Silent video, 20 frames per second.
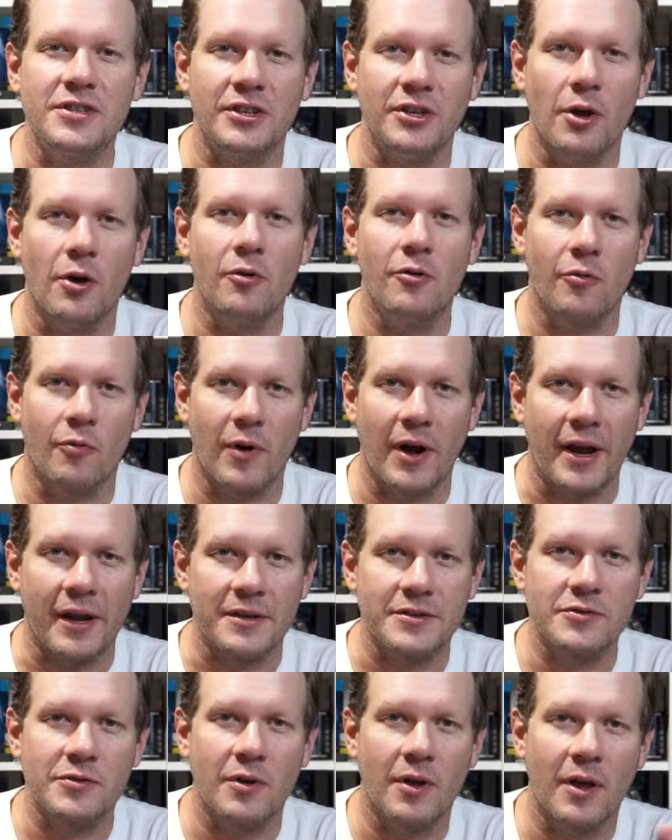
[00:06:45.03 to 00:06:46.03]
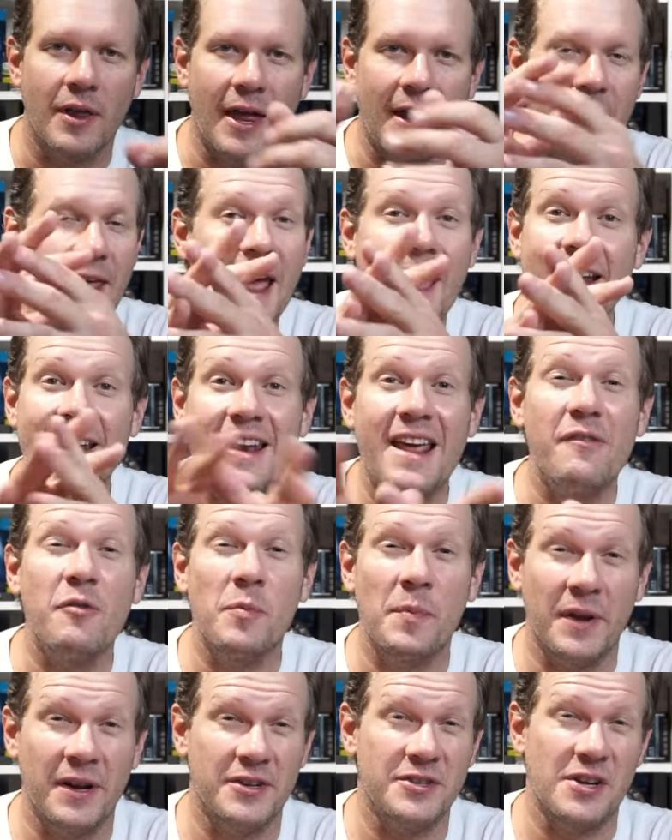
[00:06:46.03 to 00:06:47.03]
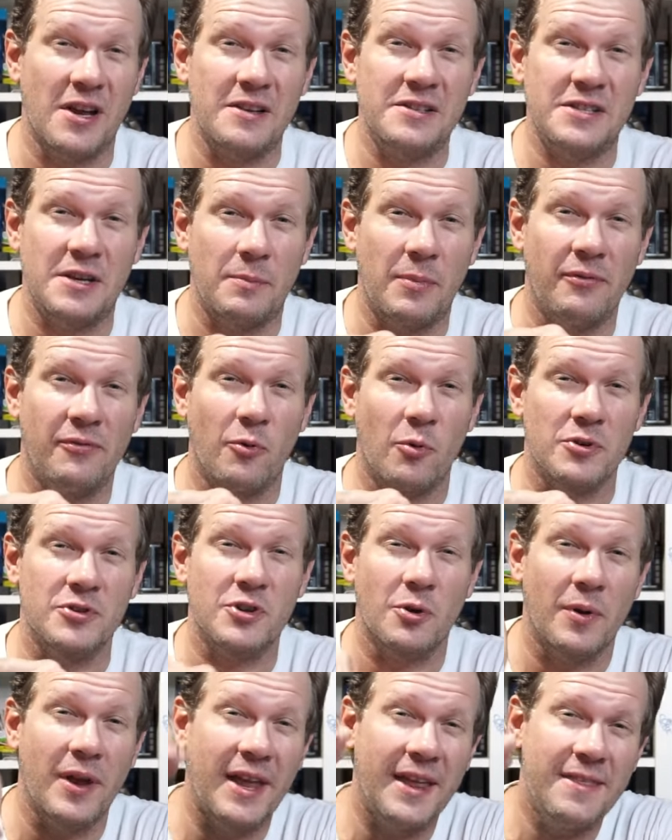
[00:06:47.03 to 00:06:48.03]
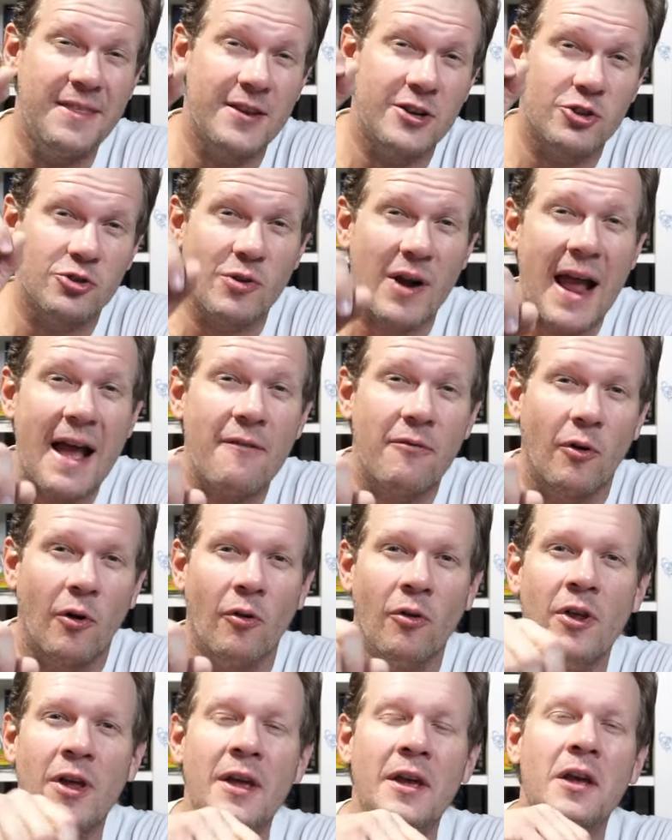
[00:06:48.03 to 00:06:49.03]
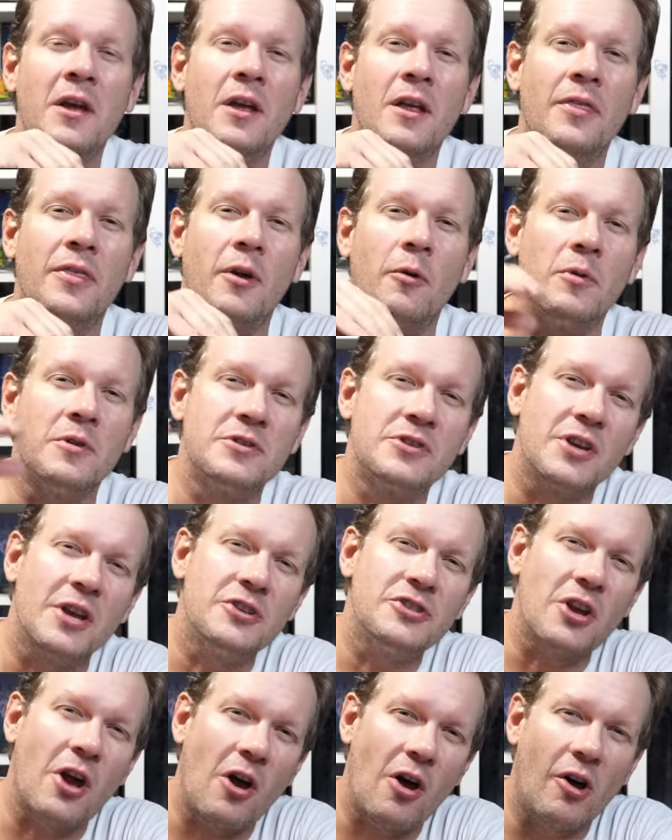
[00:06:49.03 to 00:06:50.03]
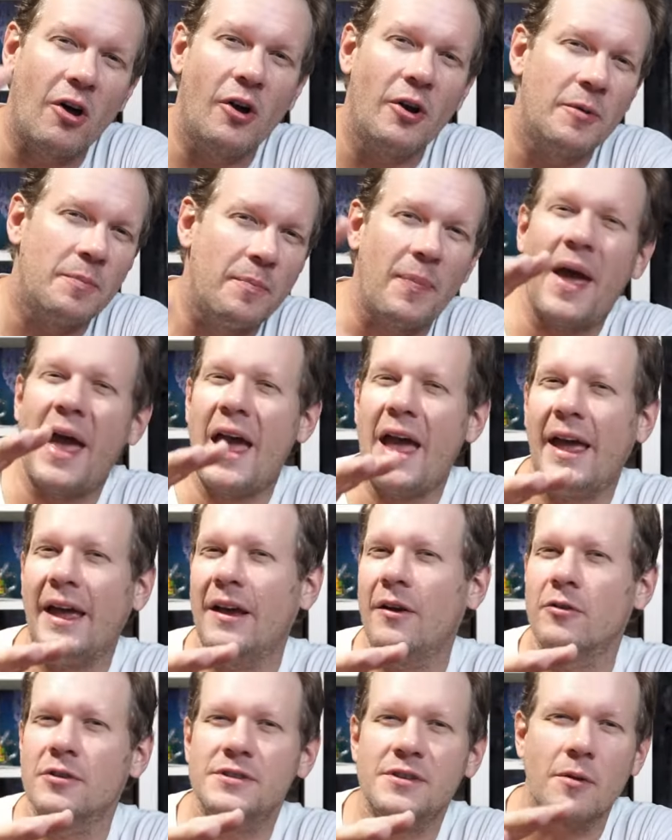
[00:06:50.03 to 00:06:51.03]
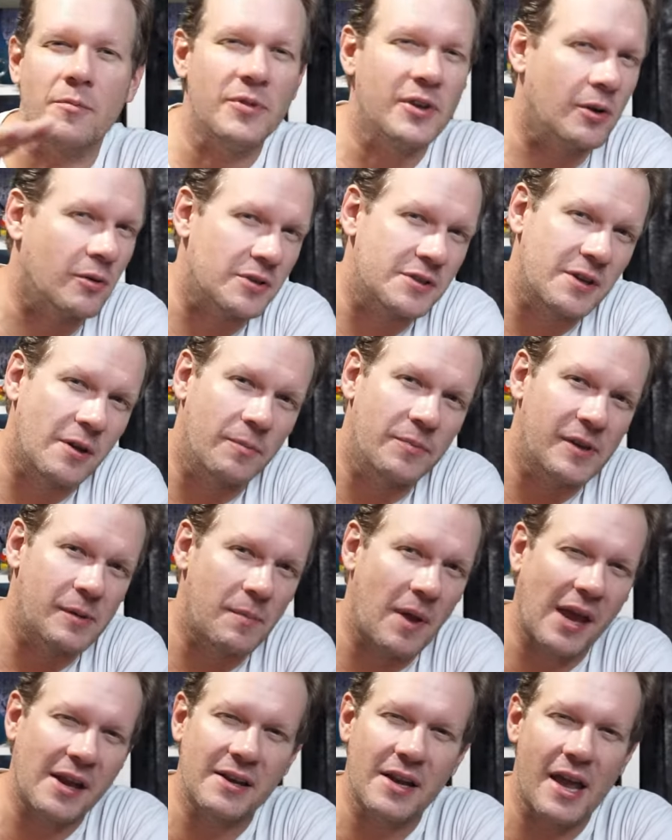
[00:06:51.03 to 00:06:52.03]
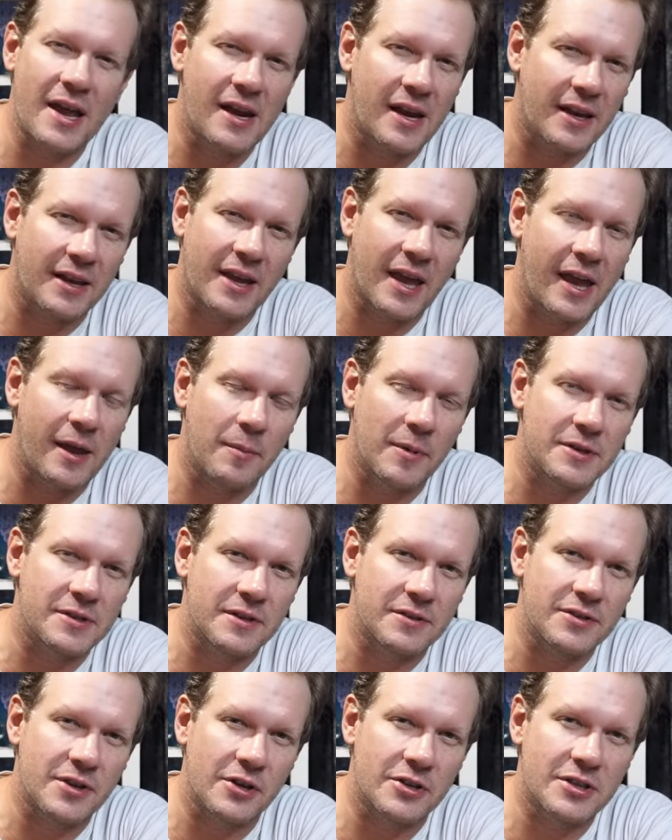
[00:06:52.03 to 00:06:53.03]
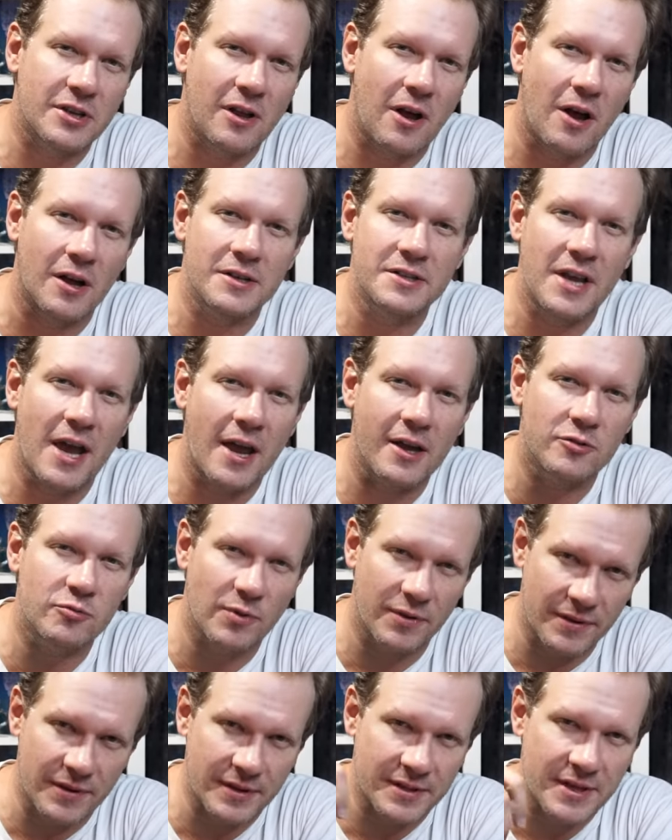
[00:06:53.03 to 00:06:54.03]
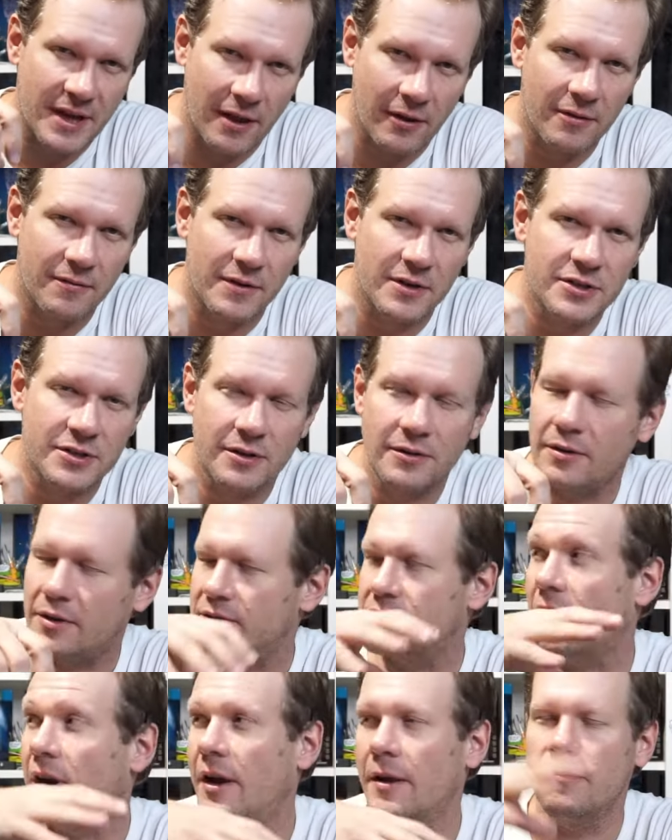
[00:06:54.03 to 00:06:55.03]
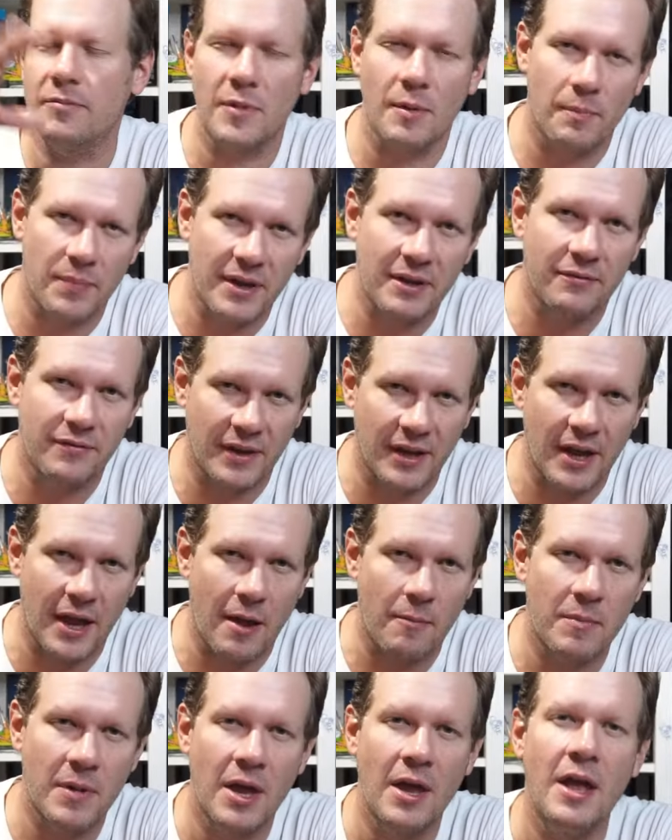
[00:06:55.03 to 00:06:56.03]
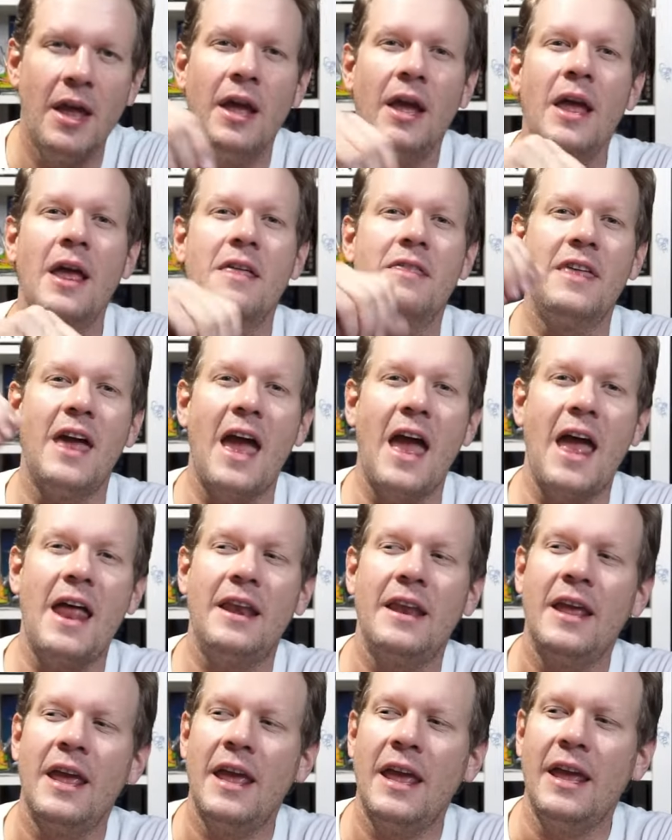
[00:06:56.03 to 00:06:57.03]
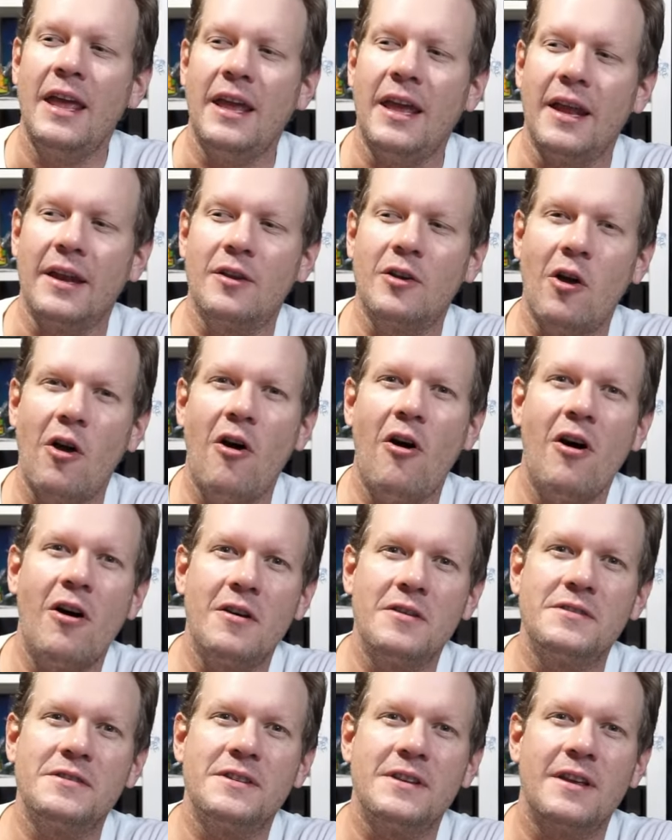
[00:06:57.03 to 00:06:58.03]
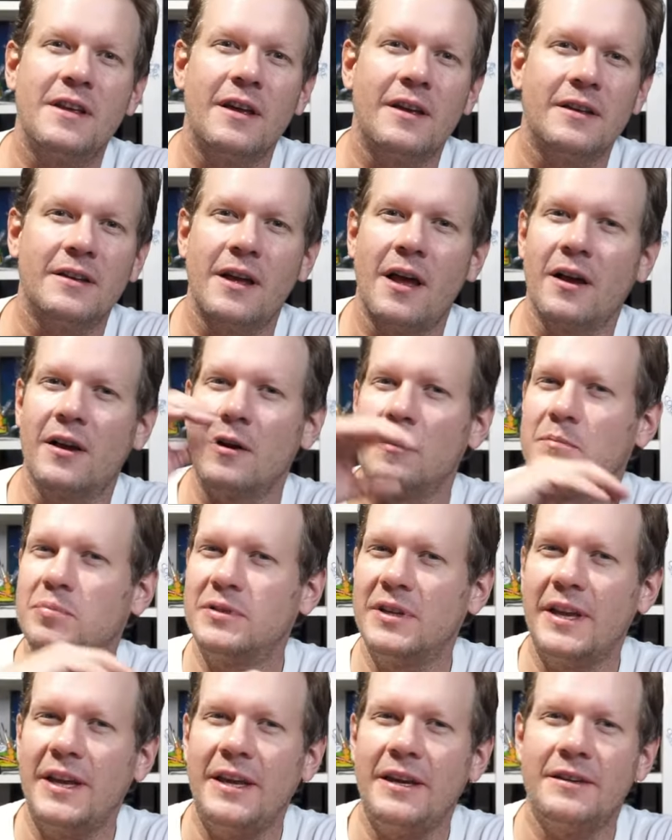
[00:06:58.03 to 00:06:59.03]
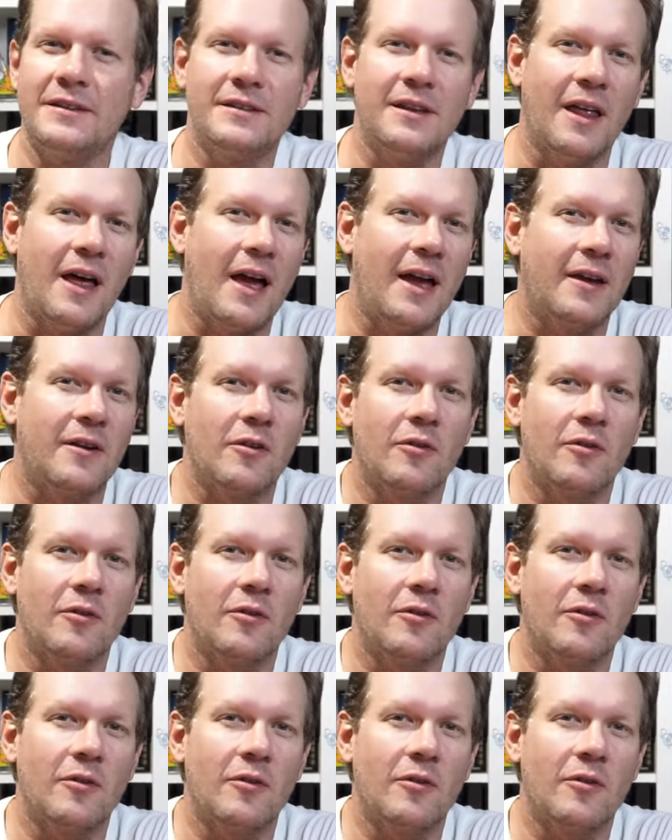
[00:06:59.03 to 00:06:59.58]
yoke rings. And they had never been adjusted before. So in the travel, there was such a hard bang or something, or something magnetic came into such contact with the television, sorry, the PVM, that it caused a complete like